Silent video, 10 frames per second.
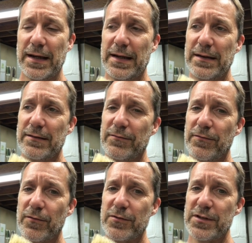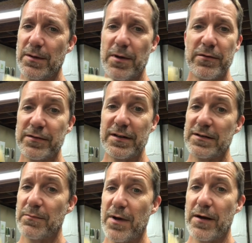And for some other
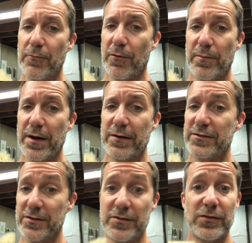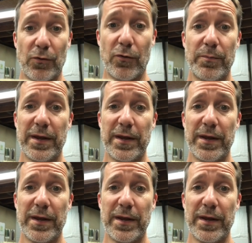things it might work better, such as oil